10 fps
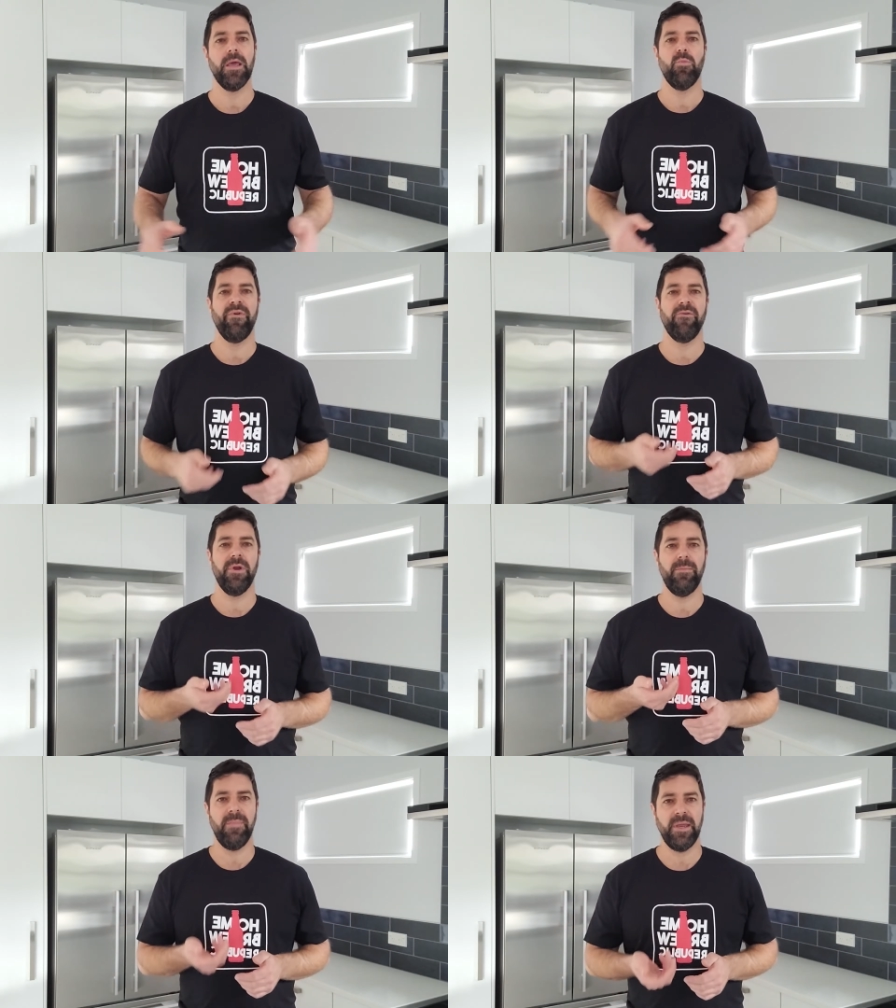We've
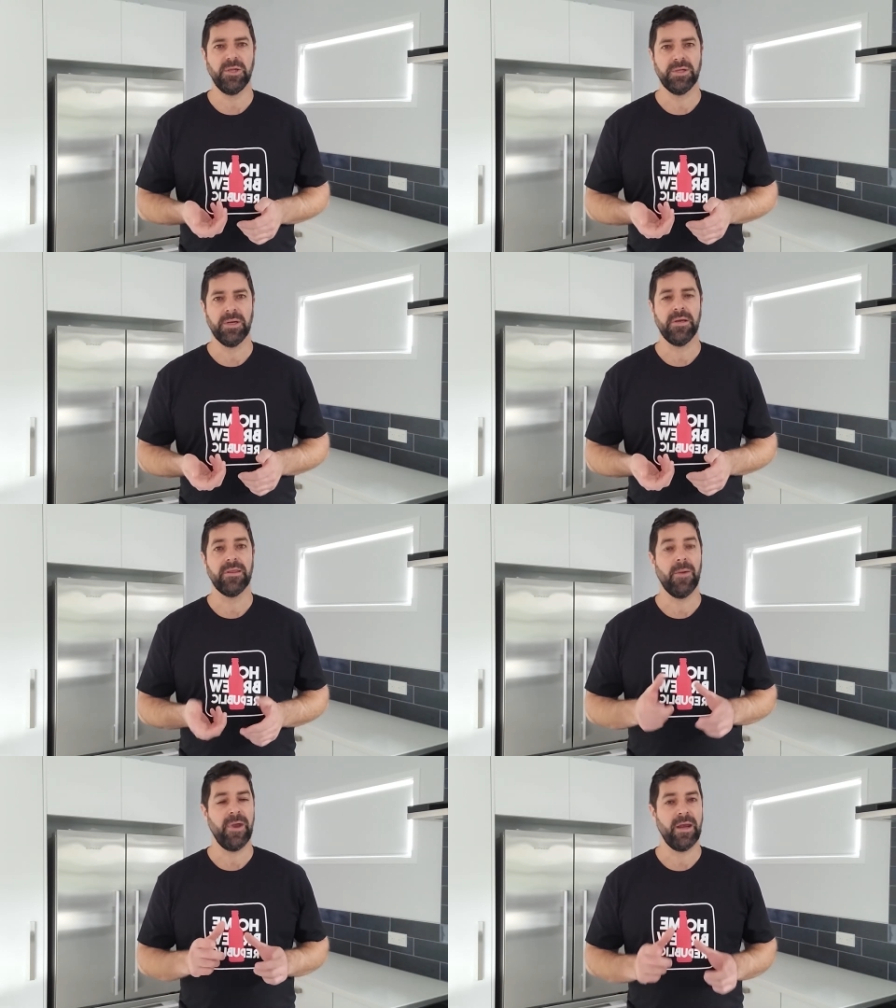already mentioned
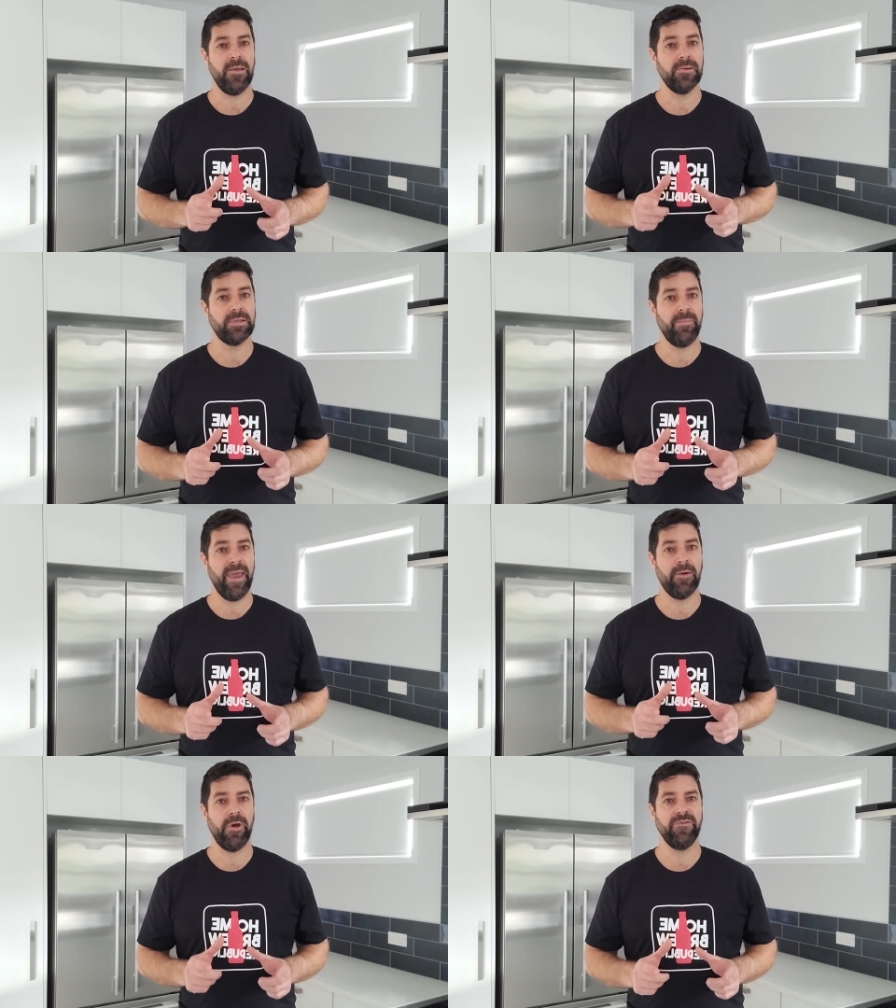that we're going to use the
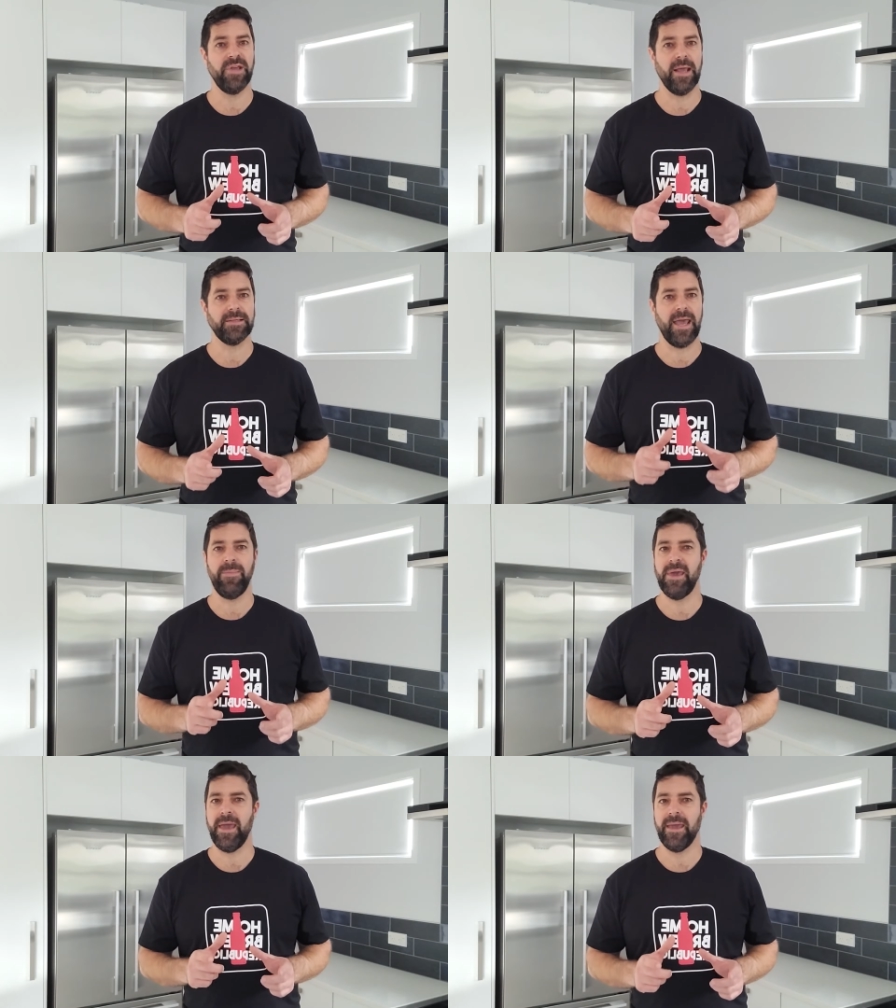Mangrove Jack's
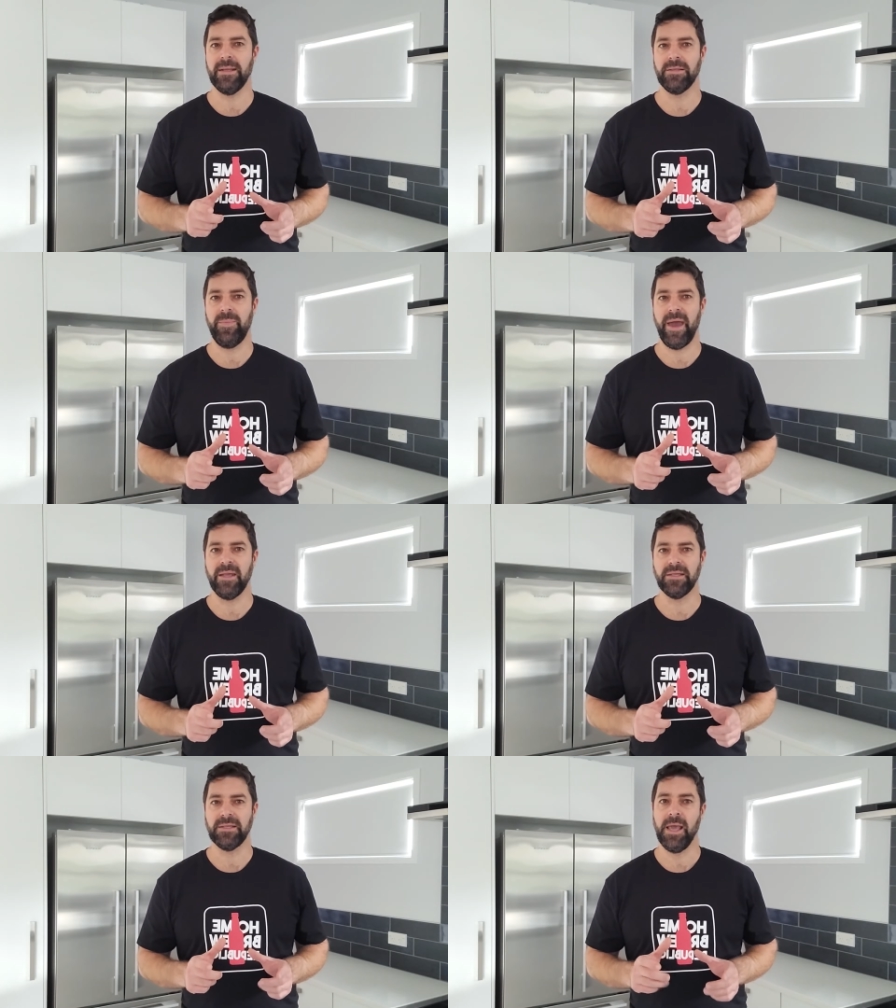APA kit as a
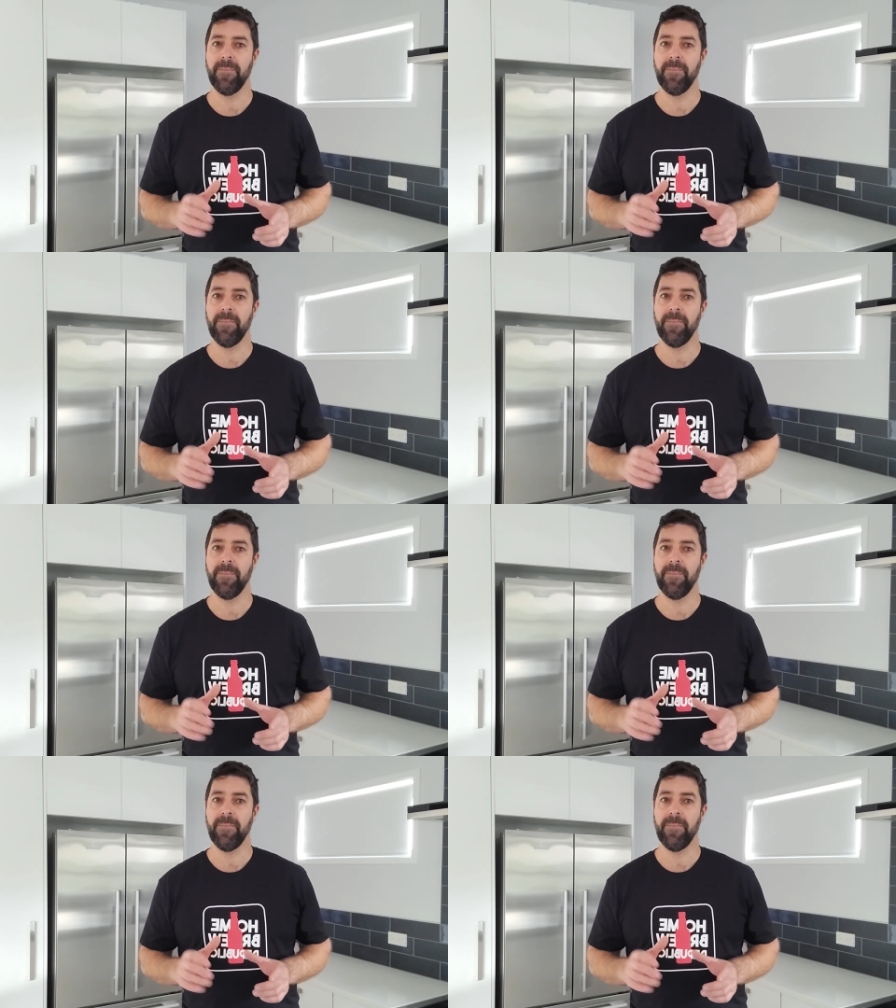base,